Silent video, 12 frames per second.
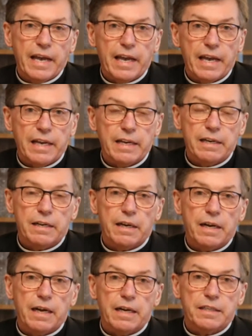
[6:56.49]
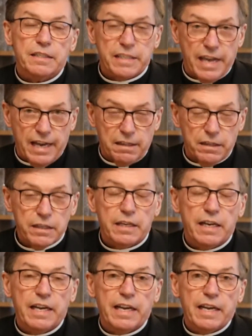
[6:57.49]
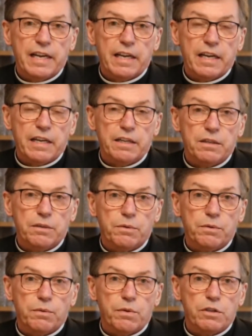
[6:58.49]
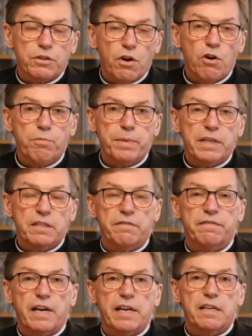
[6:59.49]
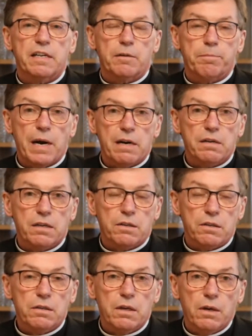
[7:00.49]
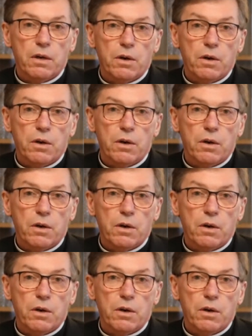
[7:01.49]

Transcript: and uh, is Catholic and was hoping to find a partner